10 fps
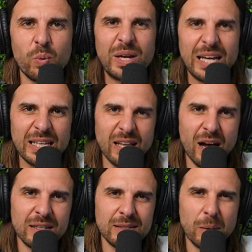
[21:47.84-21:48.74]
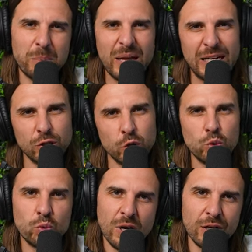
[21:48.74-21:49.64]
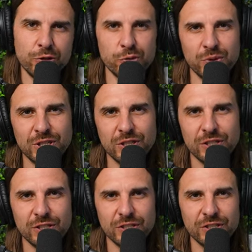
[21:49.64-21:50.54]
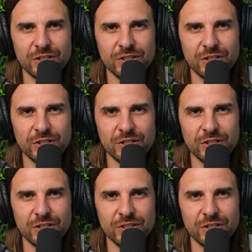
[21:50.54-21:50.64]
We get locked up in two countries.